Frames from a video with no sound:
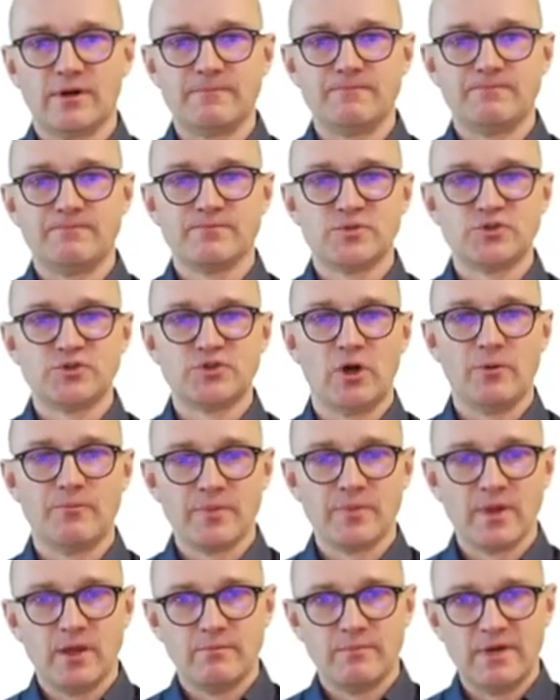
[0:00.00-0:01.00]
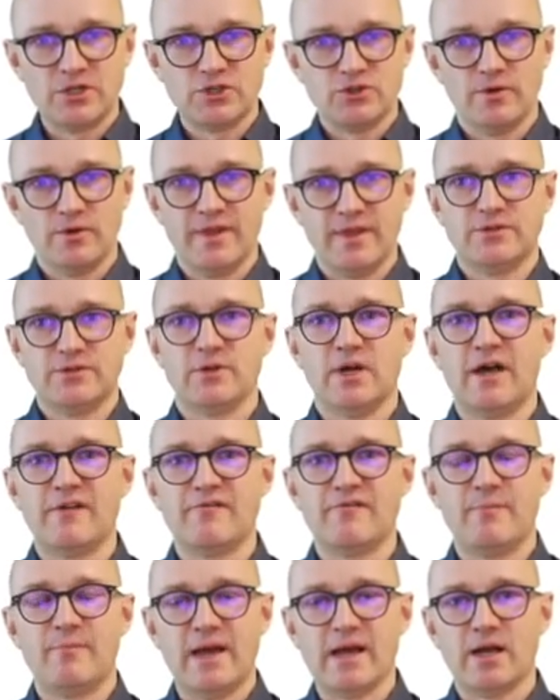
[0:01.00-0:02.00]
So make sure that you have
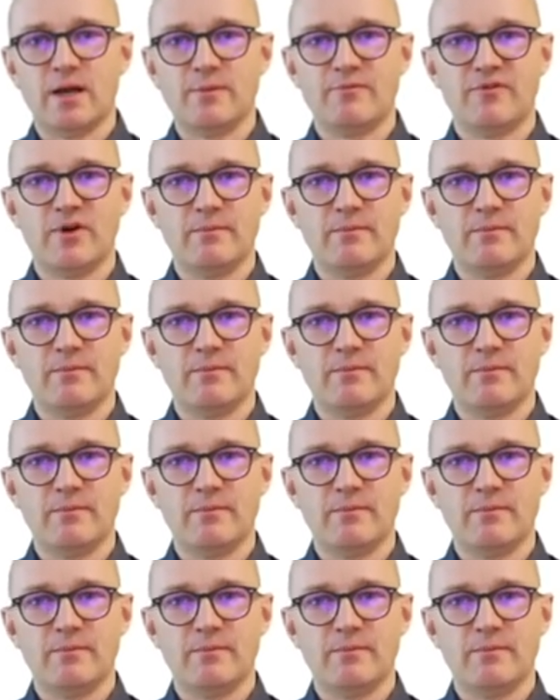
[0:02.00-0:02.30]
backup from